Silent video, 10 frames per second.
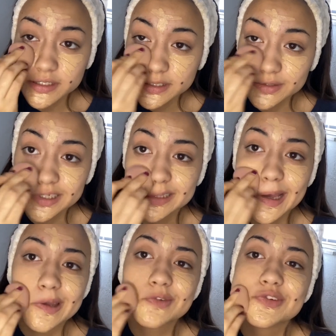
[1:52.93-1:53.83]
so let's
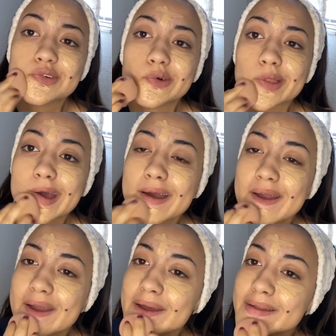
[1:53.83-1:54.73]
kind of ignore that
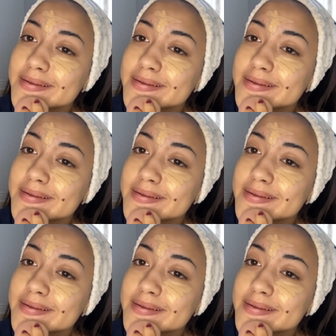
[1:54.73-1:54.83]
and